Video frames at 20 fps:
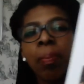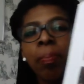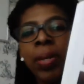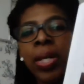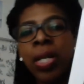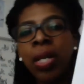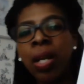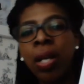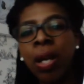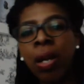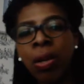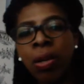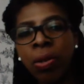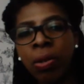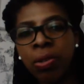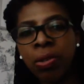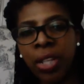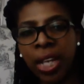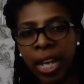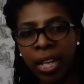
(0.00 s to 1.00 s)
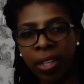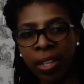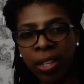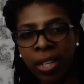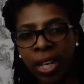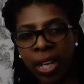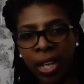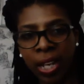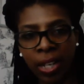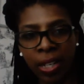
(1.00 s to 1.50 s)
Below that
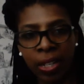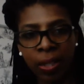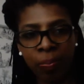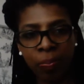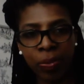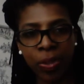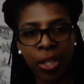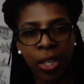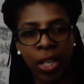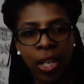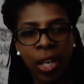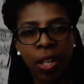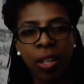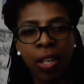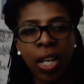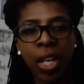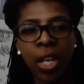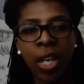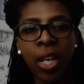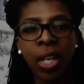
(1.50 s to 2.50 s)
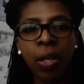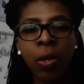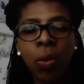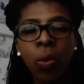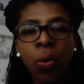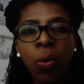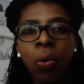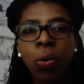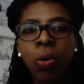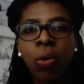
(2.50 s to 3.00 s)
there, in
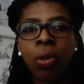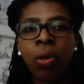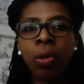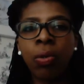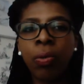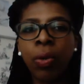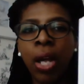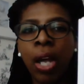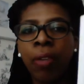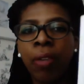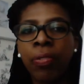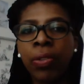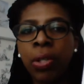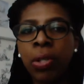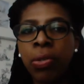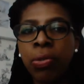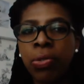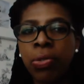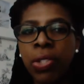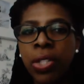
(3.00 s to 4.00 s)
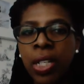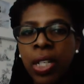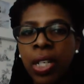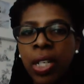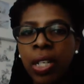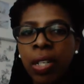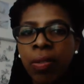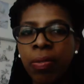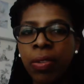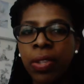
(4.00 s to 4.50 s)
all of, after you've
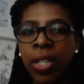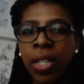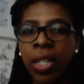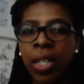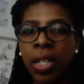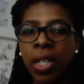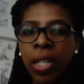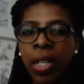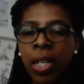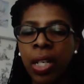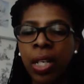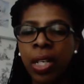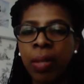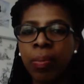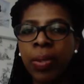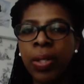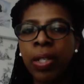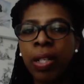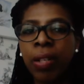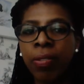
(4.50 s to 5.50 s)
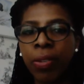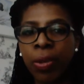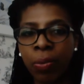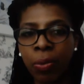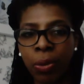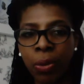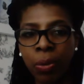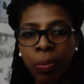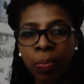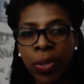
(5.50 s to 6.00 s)
seen the living
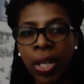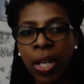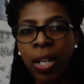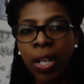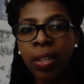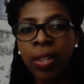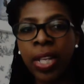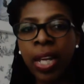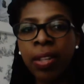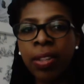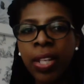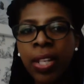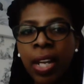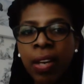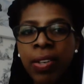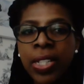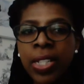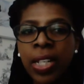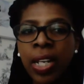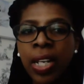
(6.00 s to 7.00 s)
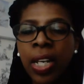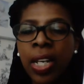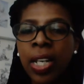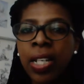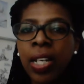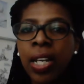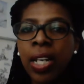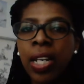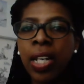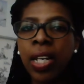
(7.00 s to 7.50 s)
room, then there is
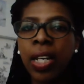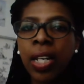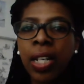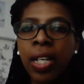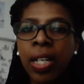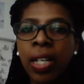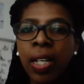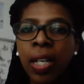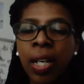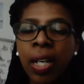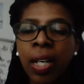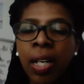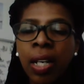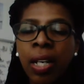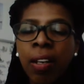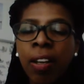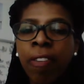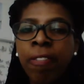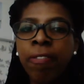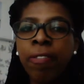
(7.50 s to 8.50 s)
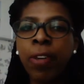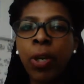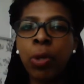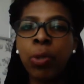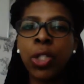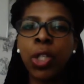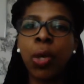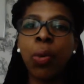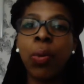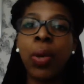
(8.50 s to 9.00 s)
a
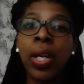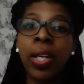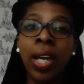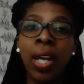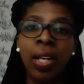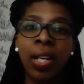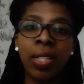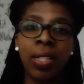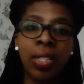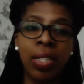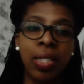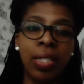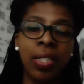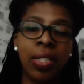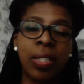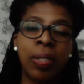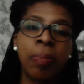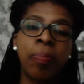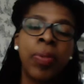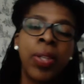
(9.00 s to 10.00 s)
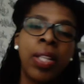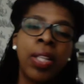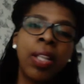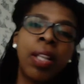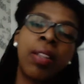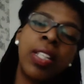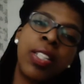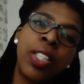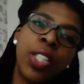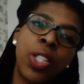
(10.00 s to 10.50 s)
photo analysis. Now
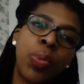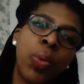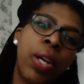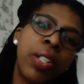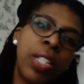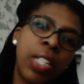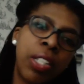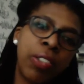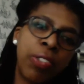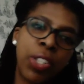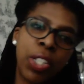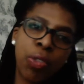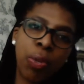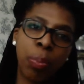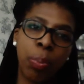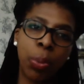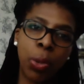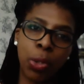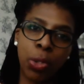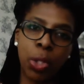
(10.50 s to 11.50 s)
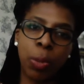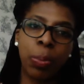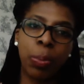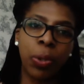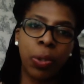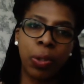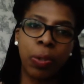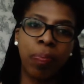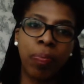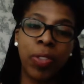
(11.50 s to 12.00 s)
this is where it differs from book to
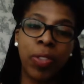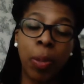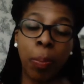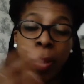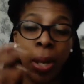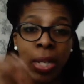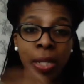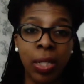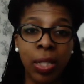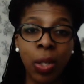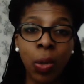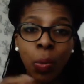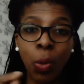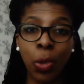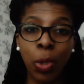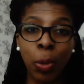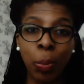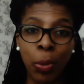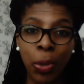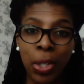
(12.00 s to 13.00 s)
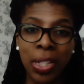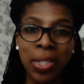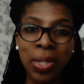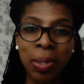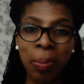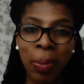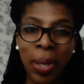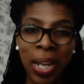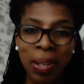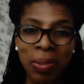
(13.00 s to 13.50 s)
book, depending on what the book is
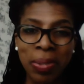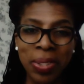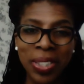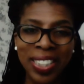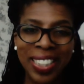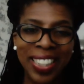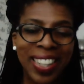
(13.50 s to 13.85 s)
about.